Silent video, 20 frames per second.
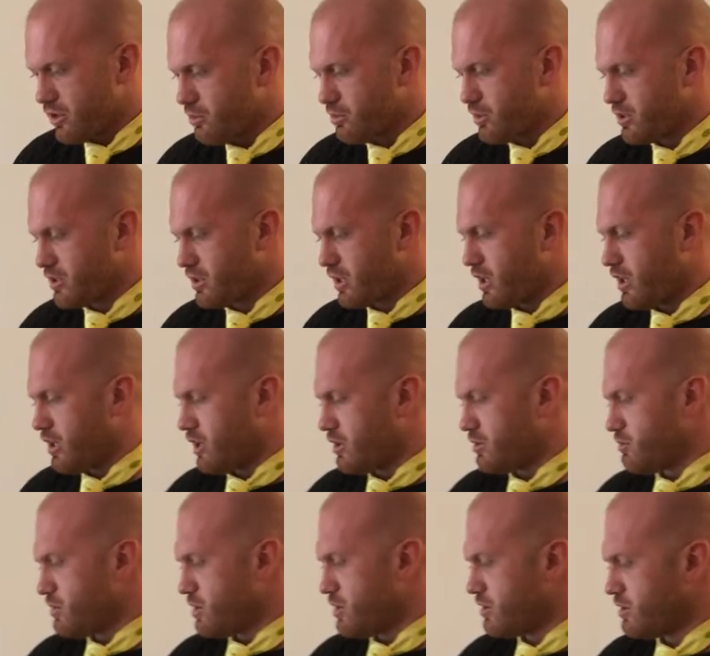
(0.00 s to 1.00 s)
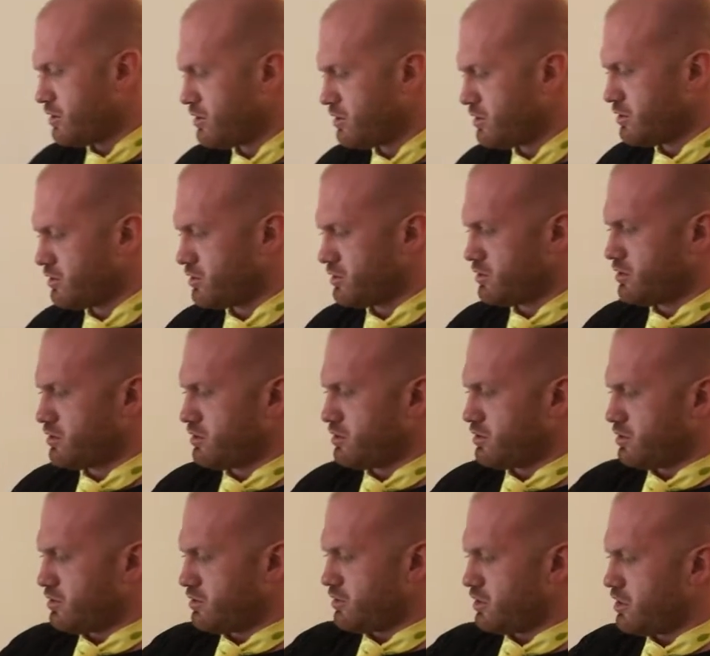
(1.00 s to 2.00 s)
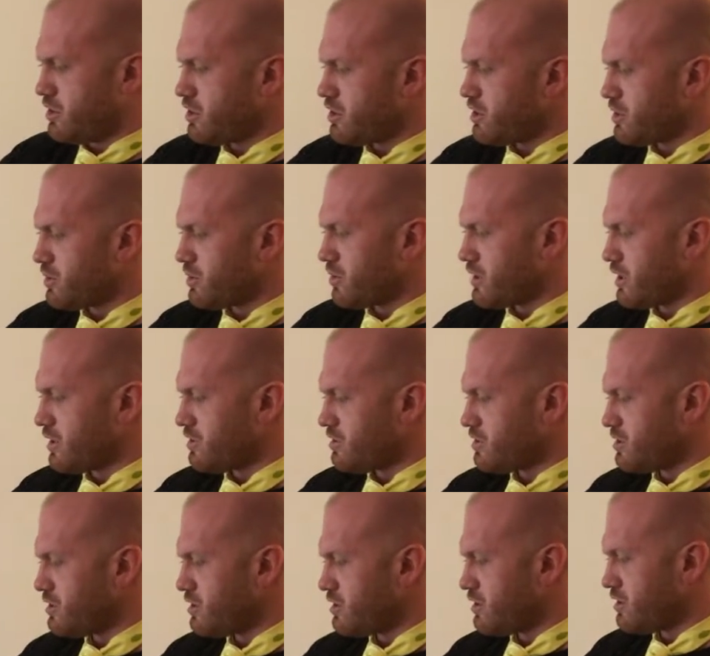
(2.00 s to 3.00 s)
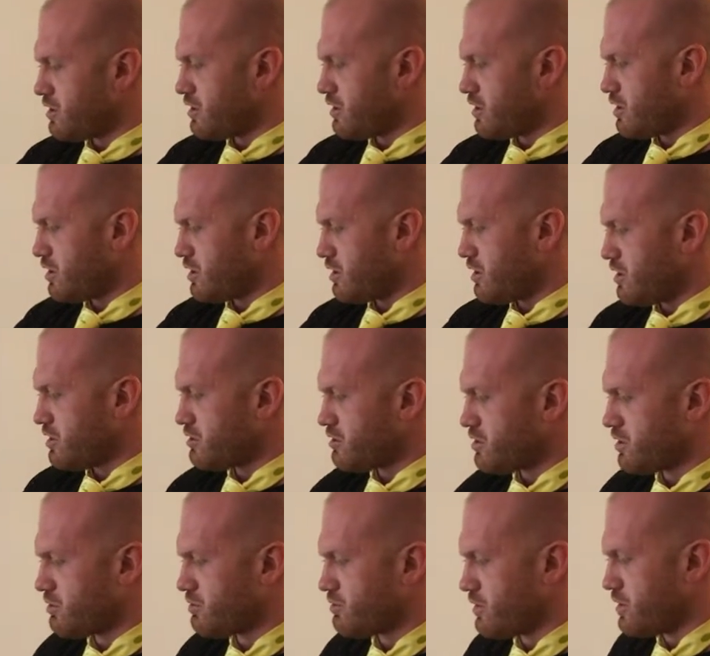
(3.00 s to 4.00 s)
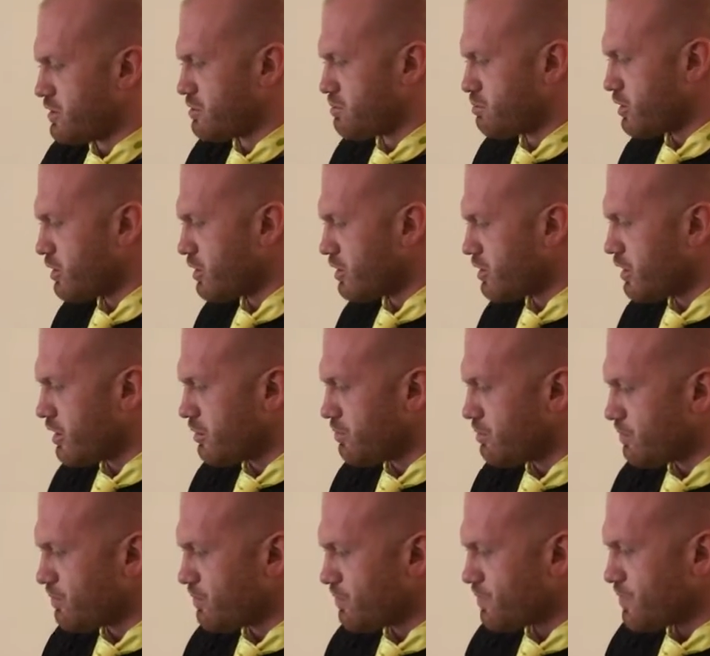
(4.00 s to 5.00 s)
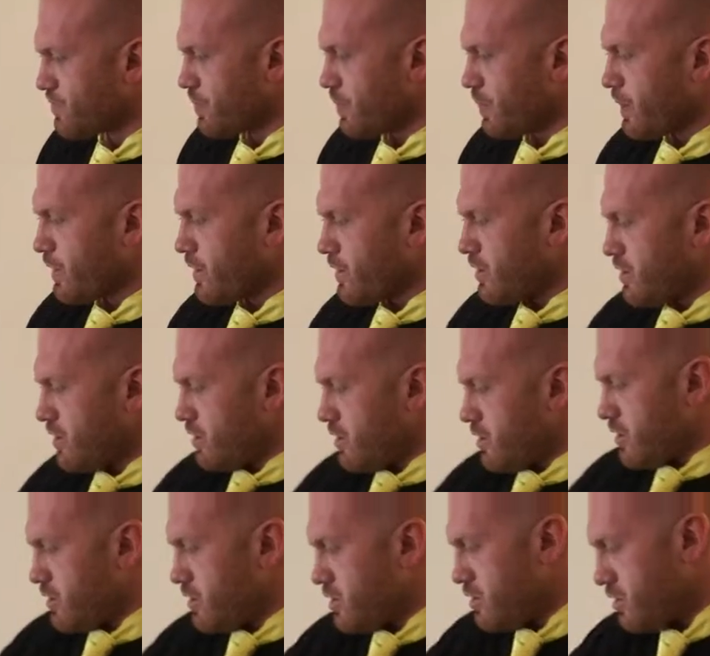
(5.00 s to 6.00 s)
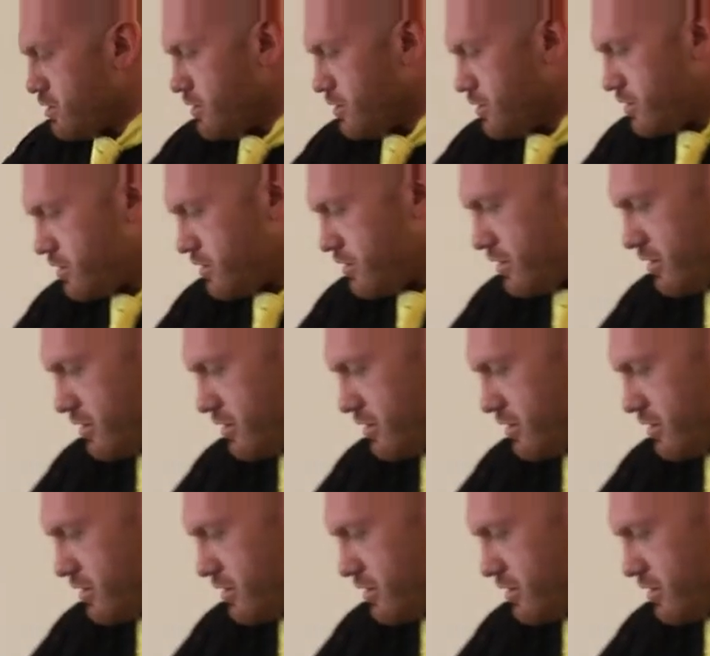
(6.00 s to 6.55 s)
robot arm, here you can see the interface program. The